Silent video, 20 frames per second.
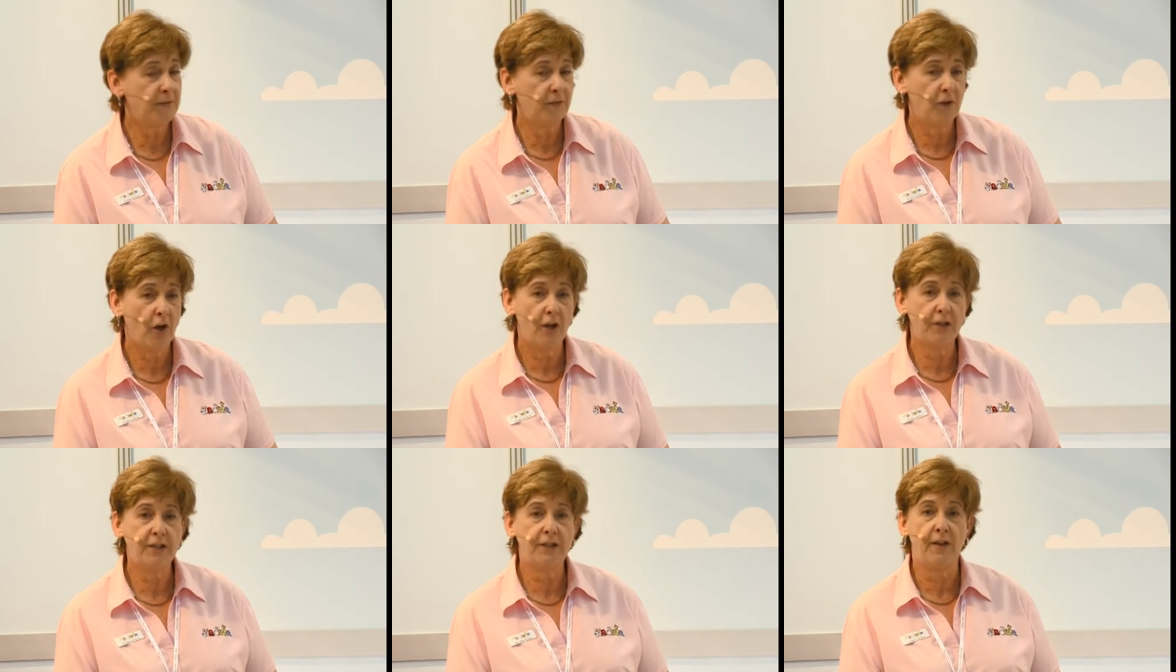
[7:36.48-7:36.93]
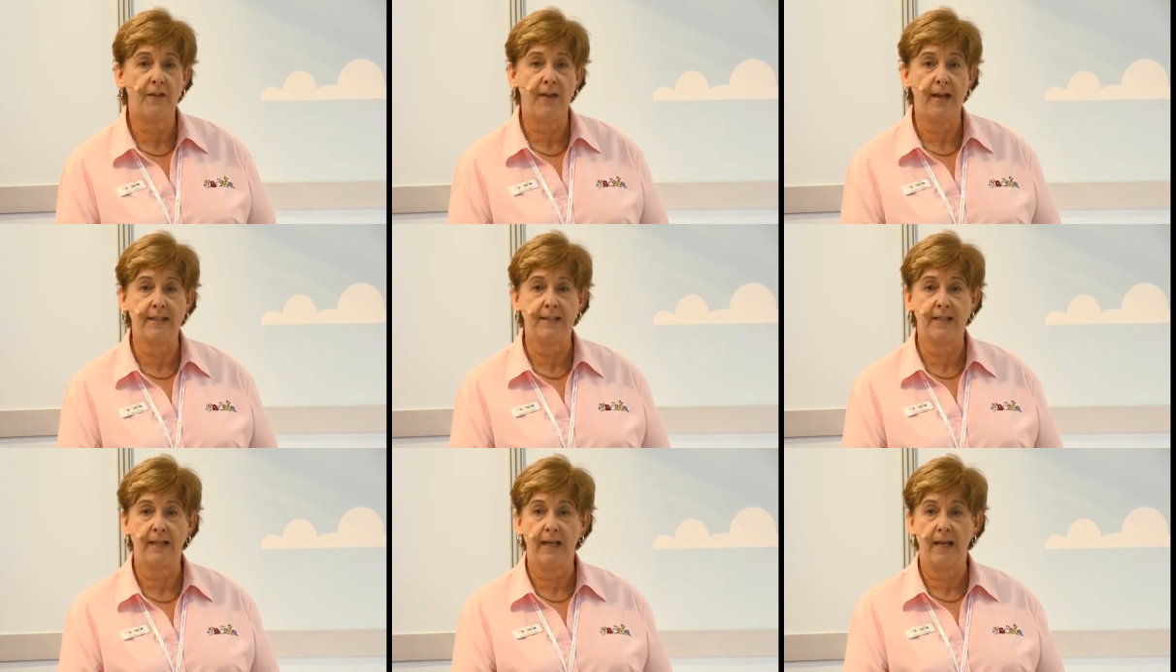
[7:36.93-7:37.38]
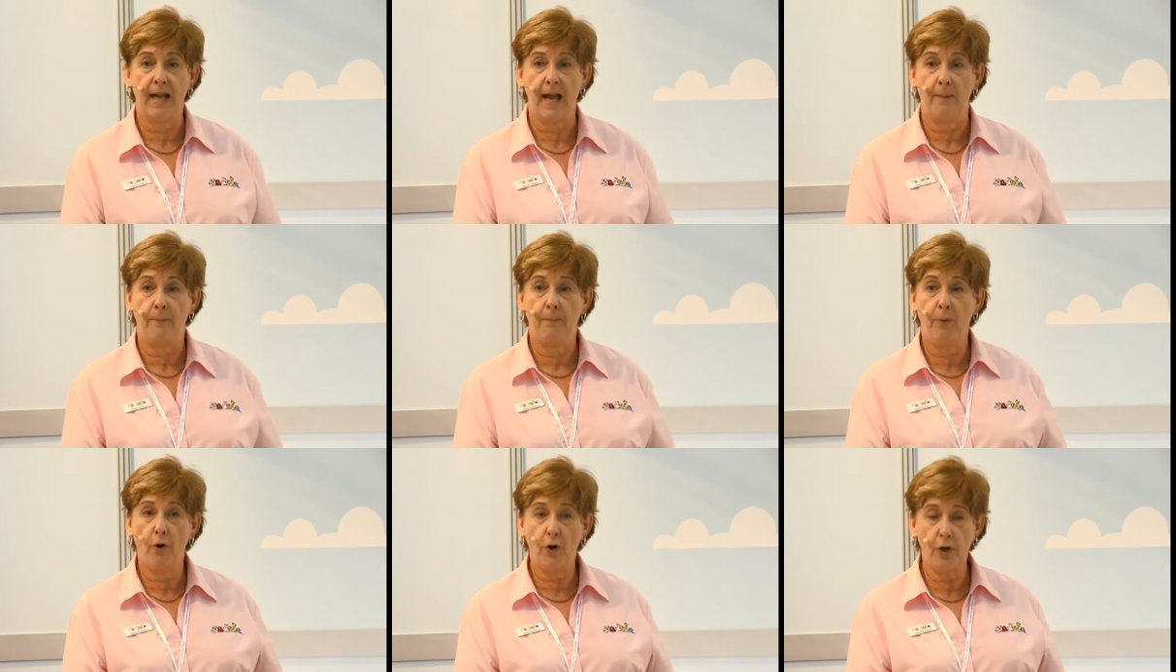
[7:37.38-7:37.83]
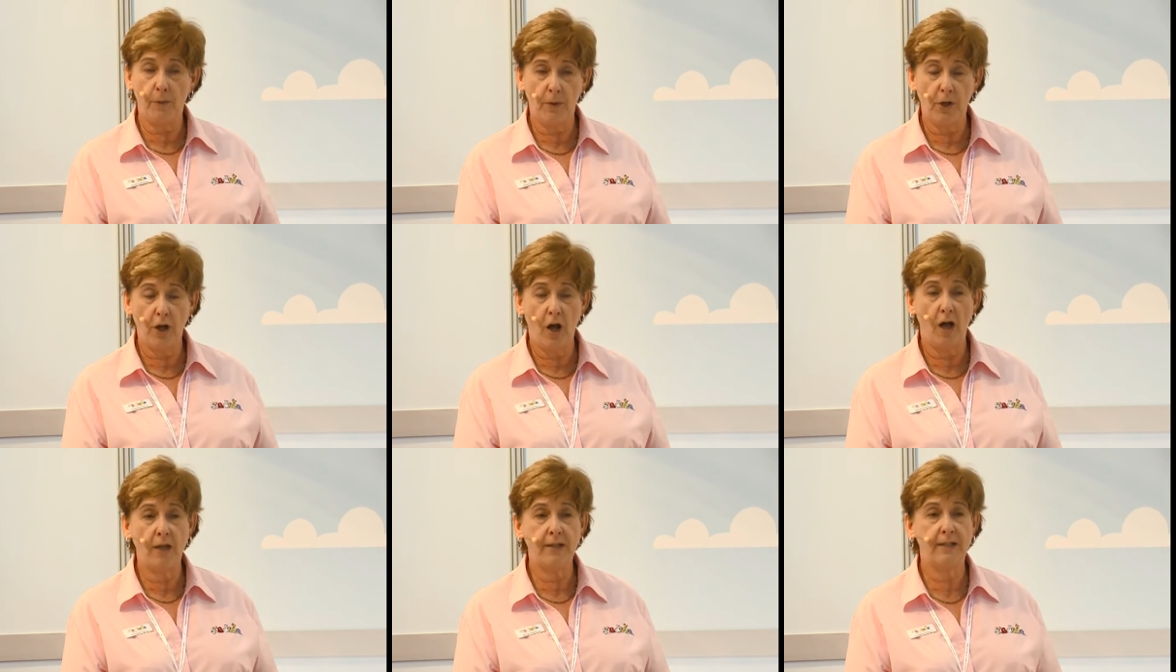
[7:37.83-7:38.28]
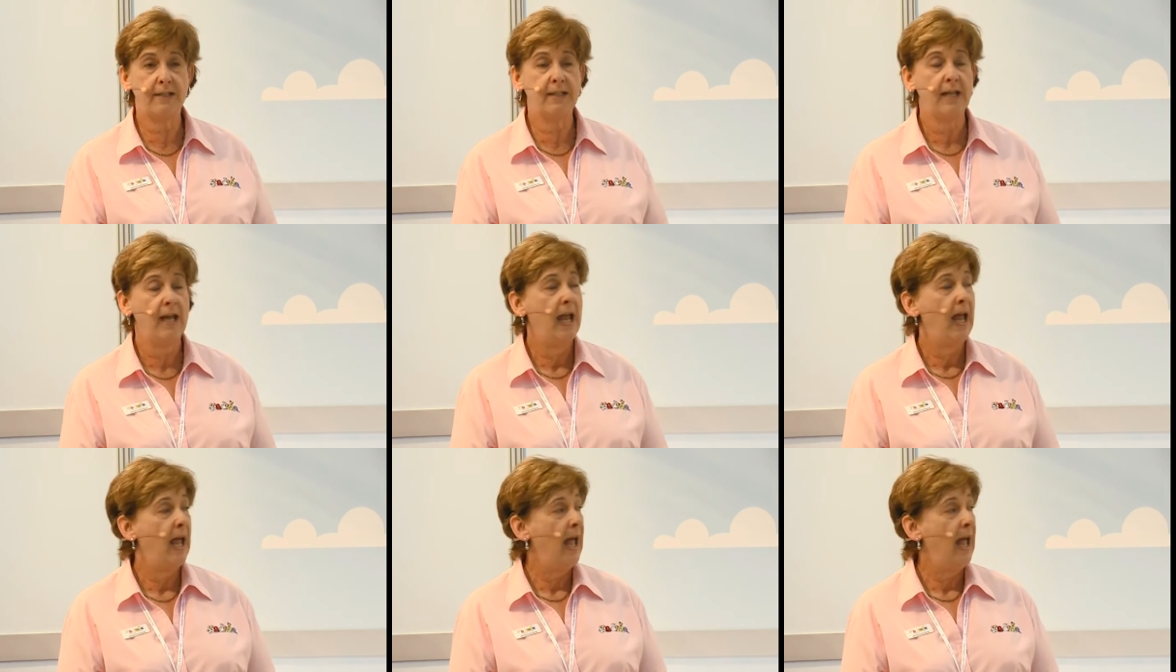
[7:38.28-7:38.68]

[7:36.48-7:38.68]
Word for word: of cots, so there's the uh, portable cots.